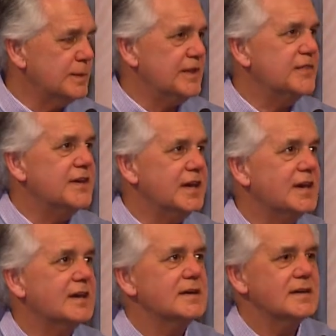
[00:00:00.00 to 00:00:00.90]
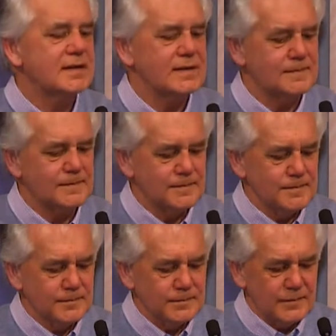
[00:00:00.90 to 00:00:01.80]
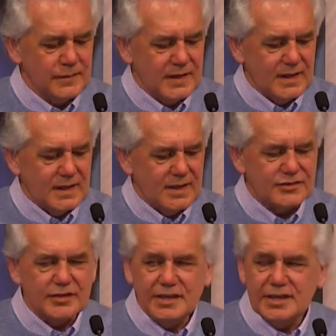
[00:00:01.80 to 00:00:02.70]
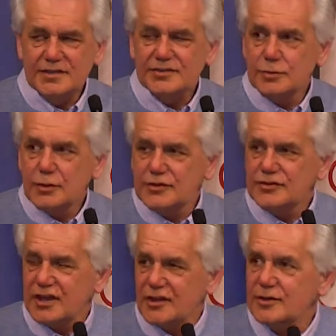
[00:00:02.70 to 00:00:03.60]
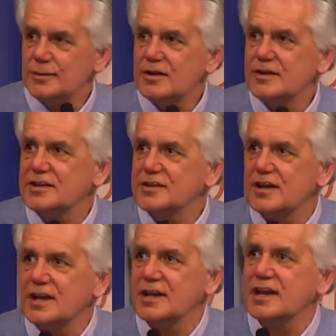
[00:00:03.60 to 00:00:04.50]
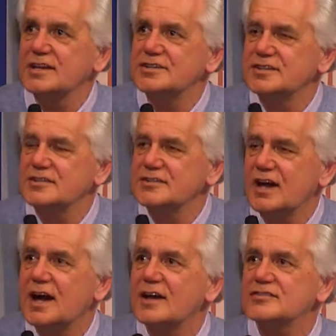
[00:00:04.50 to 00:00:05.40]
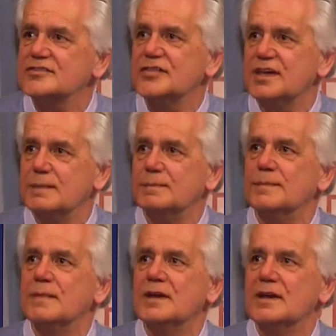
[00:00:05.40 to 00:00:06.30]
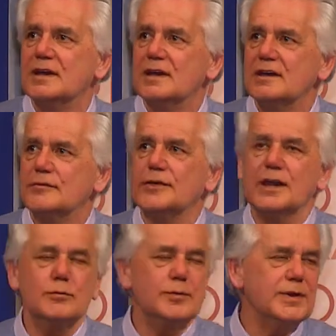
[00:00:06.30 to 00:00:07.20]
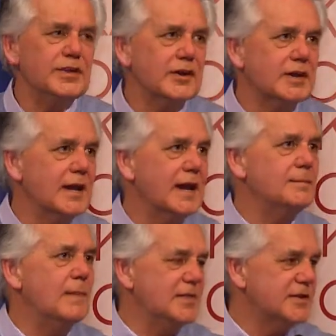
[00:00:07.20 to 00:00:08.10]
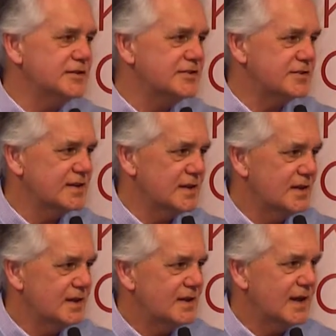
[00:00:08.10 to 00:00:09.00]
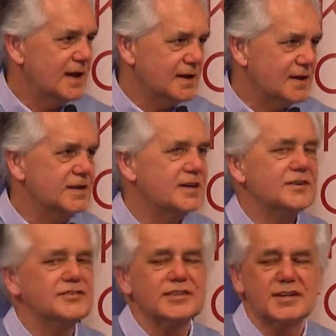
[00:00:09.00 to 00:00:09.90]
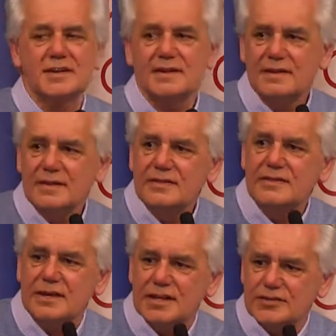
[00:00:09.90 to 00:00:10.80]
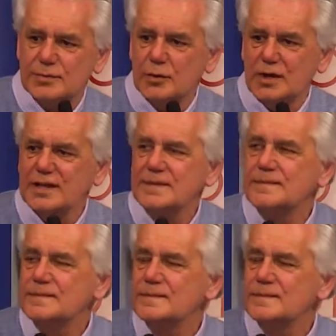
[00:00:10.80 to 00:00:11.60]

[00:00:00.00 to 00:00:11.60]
women there. And so these North and South American delegations asked them if they would be the clan mothers and lead us in the next morning,